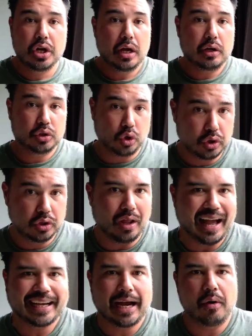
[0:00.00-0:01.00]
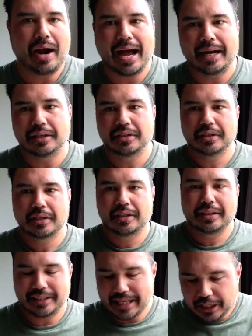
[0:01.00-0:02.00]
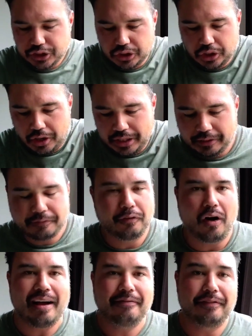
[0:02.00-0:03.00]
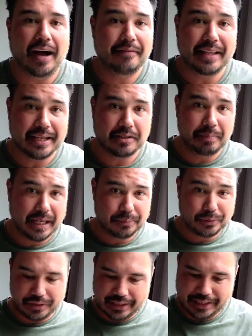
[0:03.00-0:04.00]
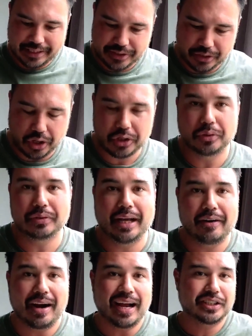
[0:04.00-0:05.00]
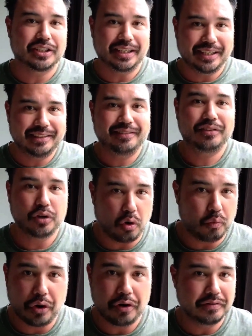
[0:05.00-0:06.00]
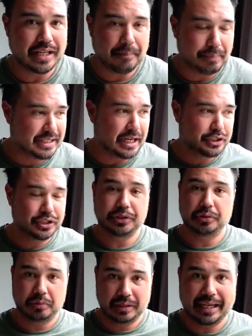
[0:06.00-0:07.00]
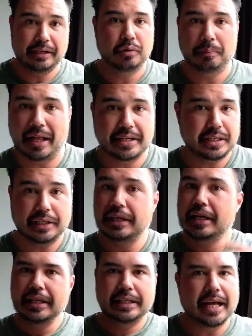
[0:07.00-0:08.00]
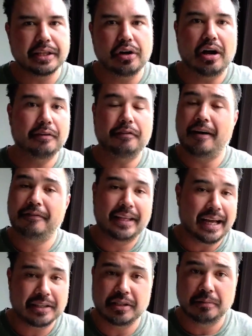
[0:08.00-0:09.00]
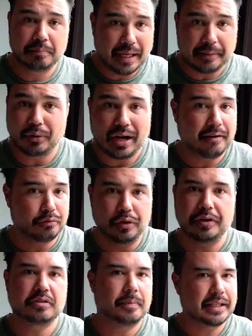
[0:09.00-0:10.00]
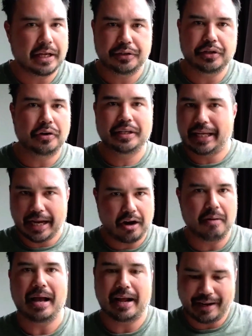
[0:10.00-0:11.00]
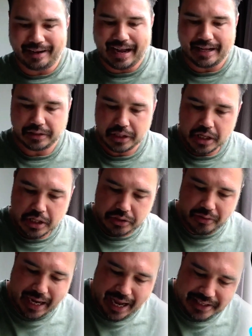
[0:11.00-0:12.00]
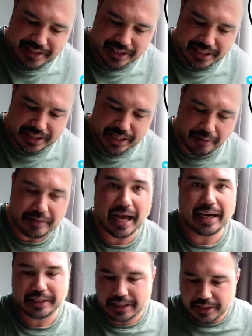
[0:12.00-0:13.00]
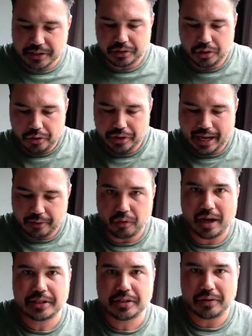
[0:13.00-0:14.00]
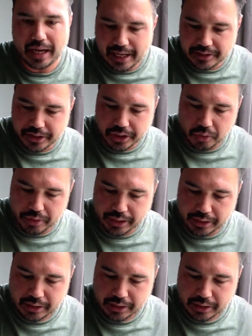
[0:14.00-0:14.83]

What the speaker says: could like our ad, there's actually only 5,000 people in this circle that are actually got roofs that potentially could need replacing. The other 95,000 people have roofs, but they don't care about our ad. So it has to discover that. It doesn't know that, right? So it has to go in